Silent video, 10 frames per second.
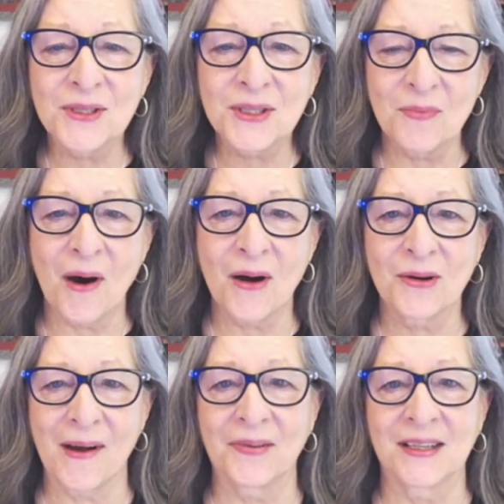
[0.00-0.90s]
small
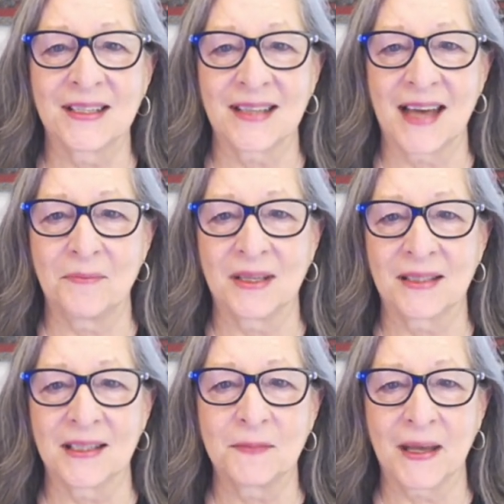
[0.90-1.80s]
graphic design
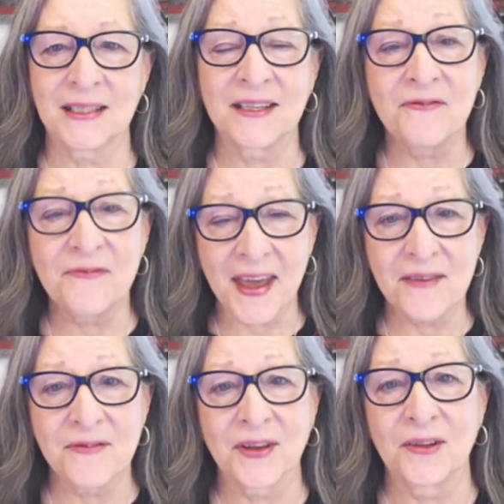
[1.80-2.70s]
business based in
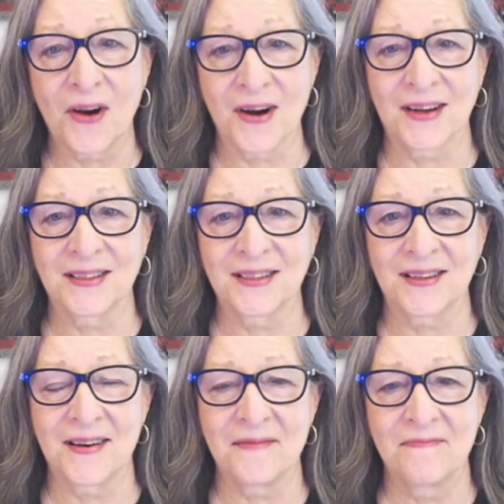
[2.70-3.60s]
Fayetteville,
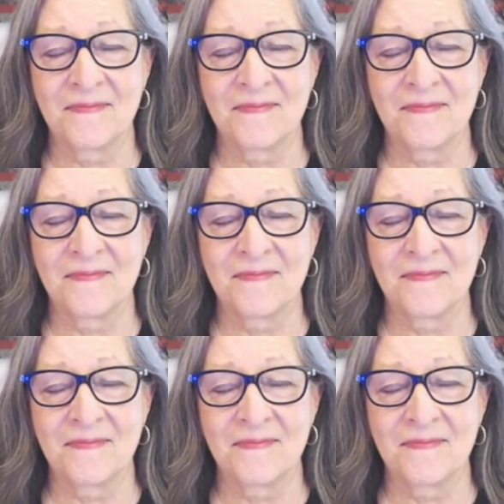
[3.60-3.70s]
Arkansas.